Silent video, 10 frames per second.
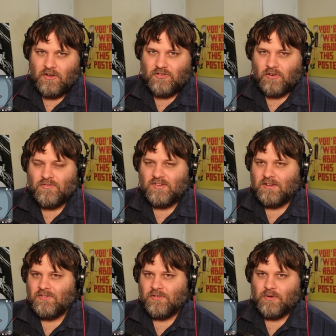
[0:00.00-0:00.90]
turns it
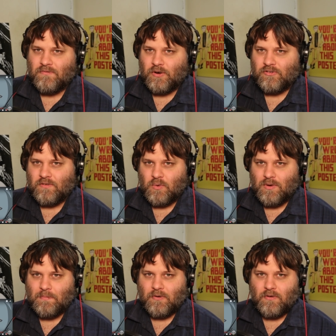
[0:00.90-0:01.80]
into a version of a
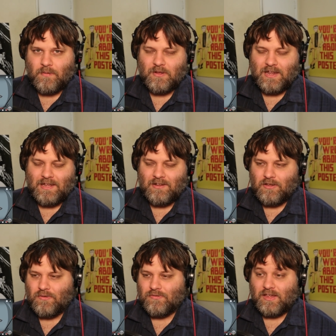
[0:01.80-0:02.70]
weapon or armor that he can
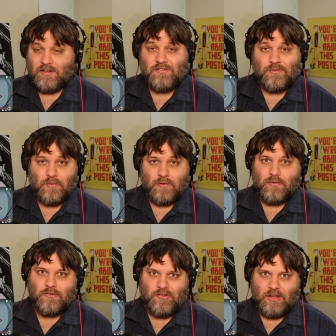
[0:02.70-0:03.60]
use, like a sword
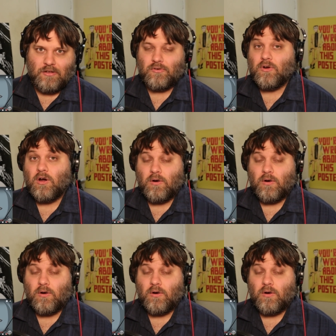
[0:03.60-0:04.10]
or a shield or,